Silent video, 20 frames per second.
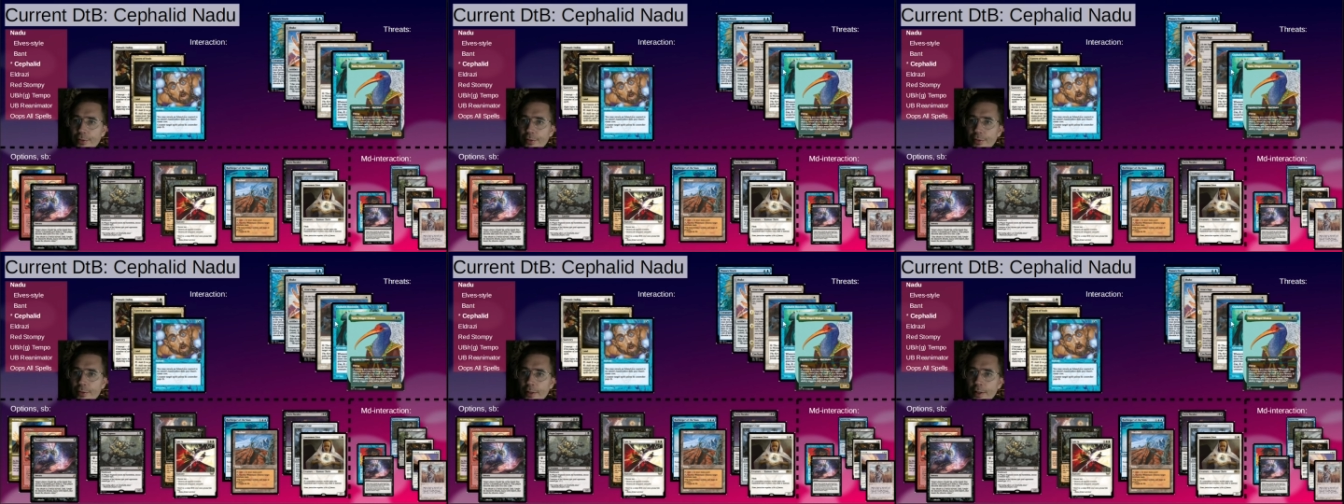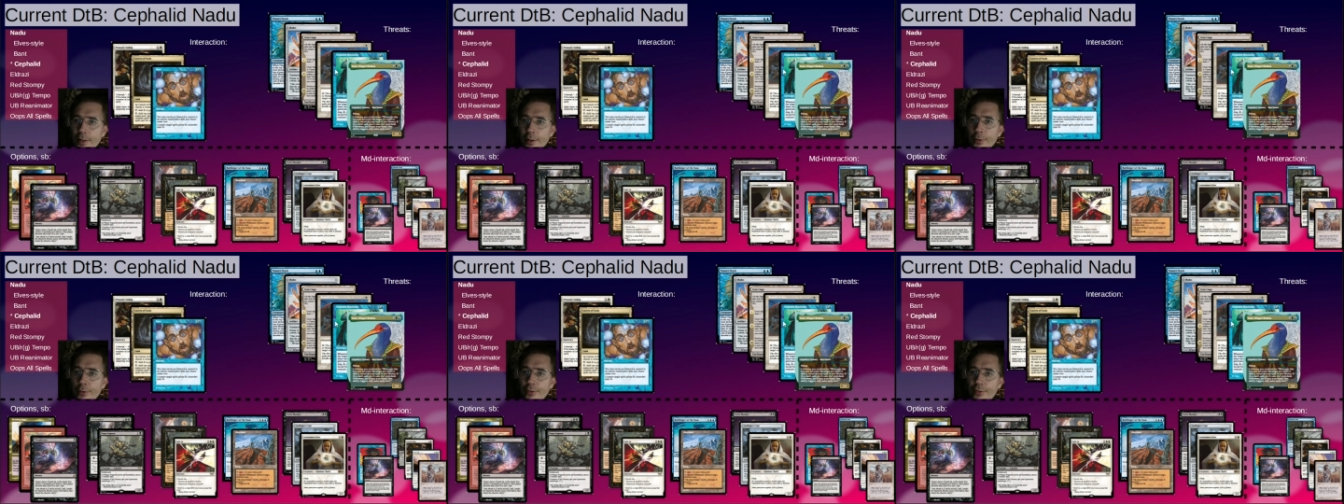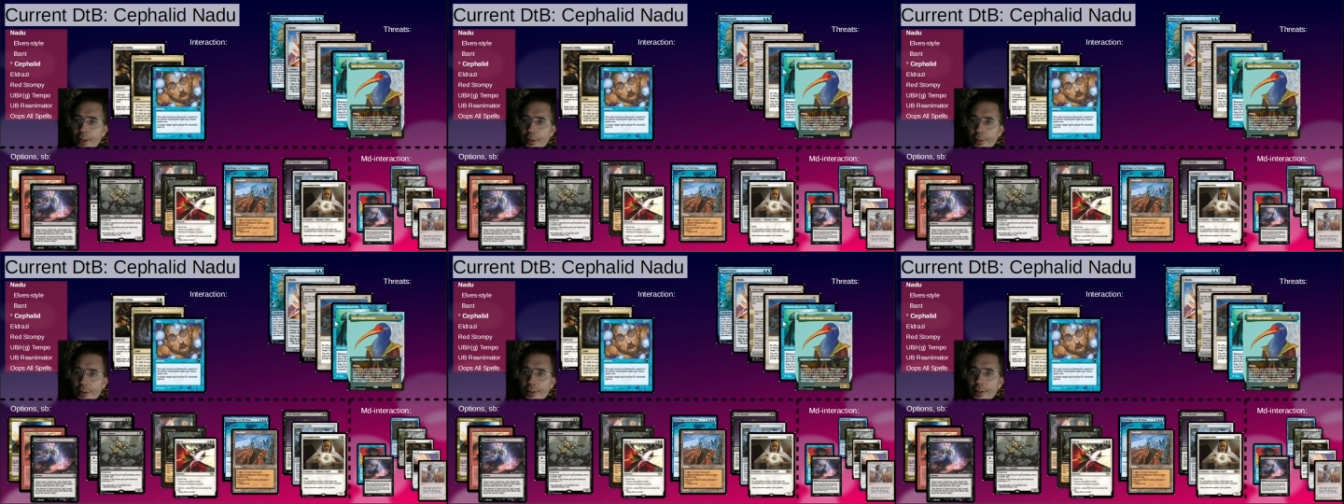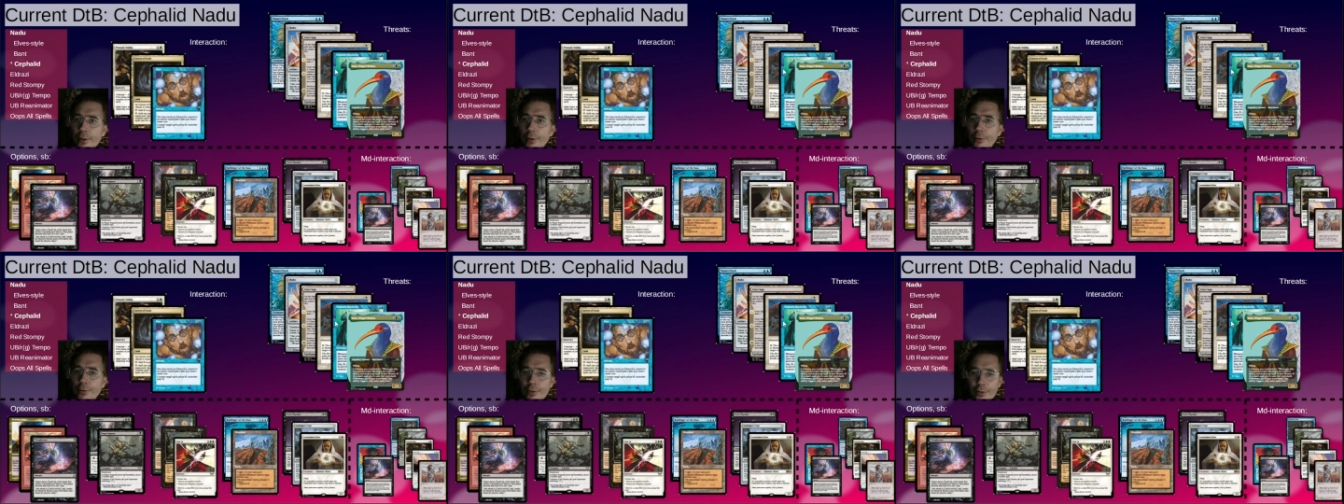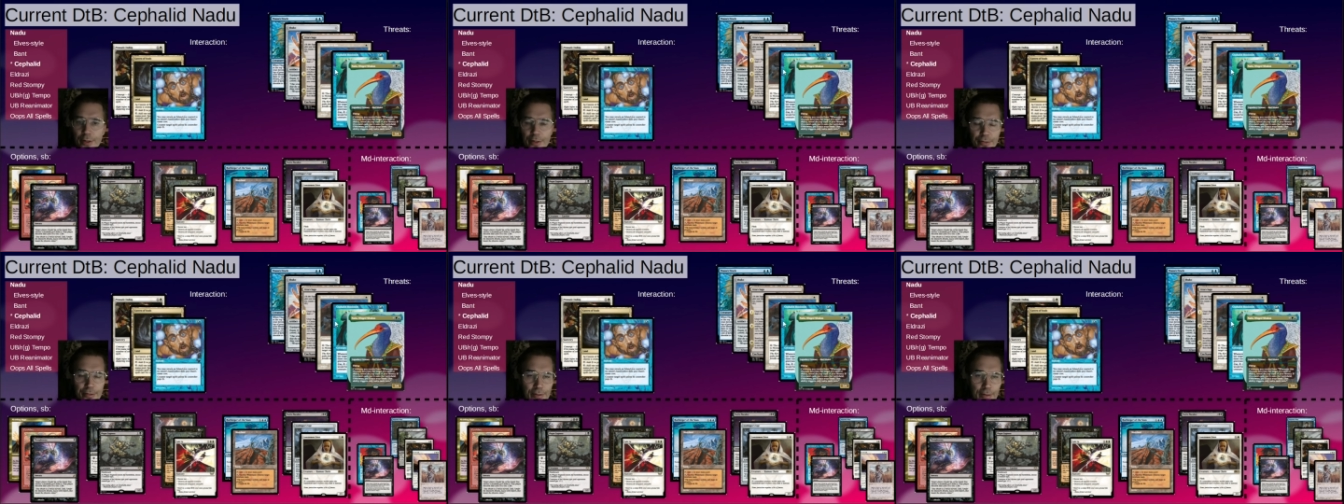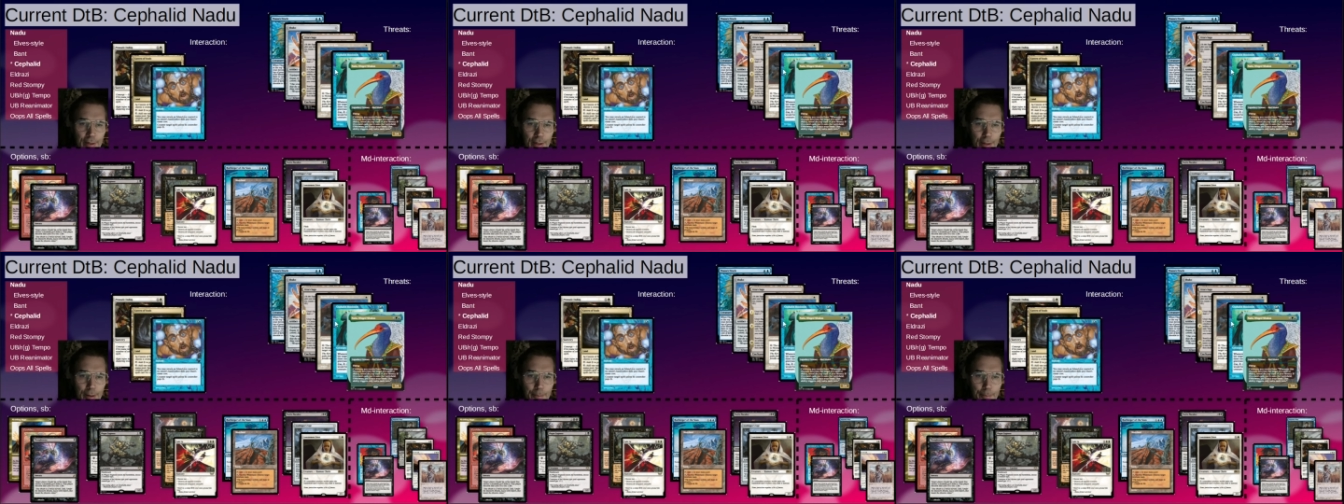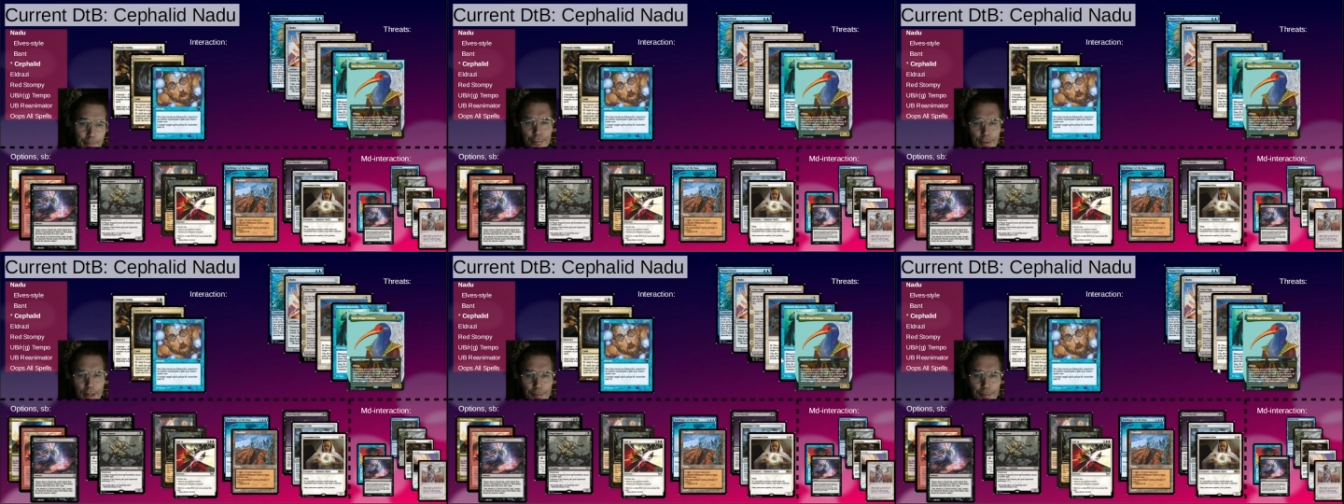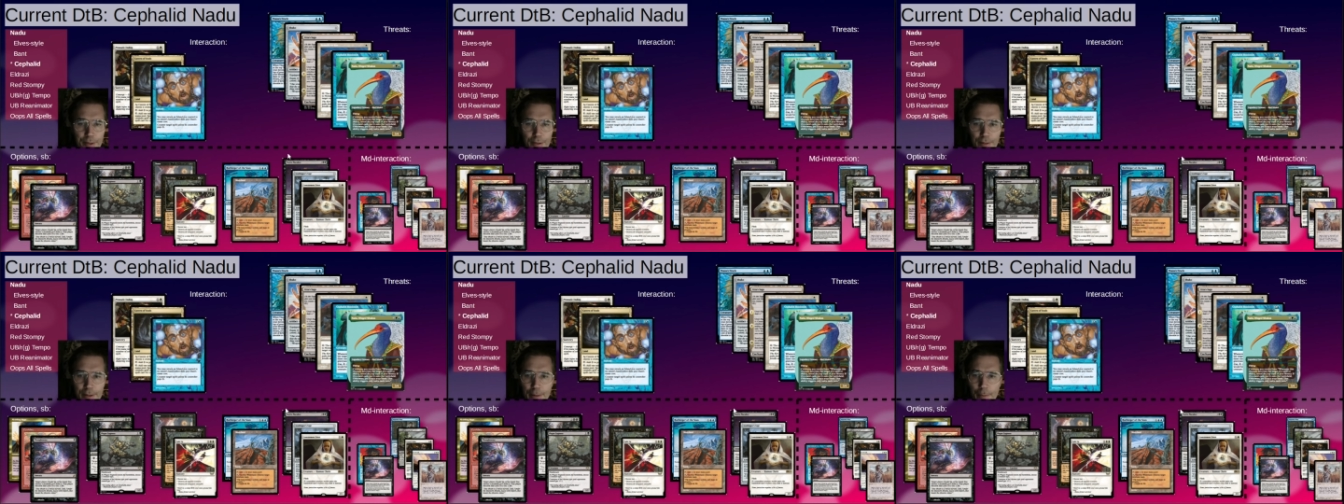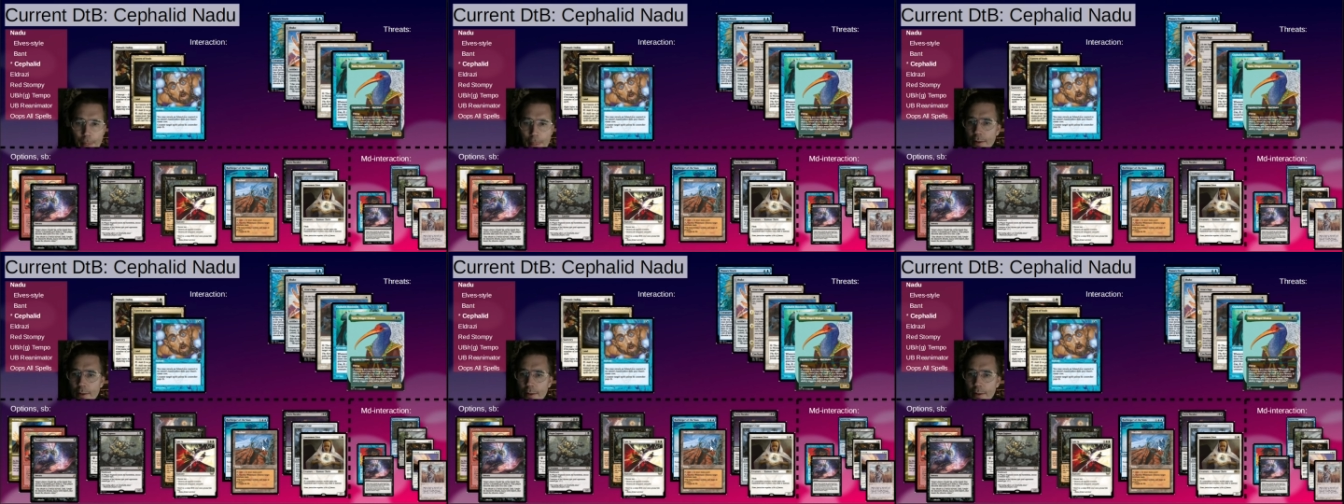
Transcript: Cephalid Illusionist preemptively.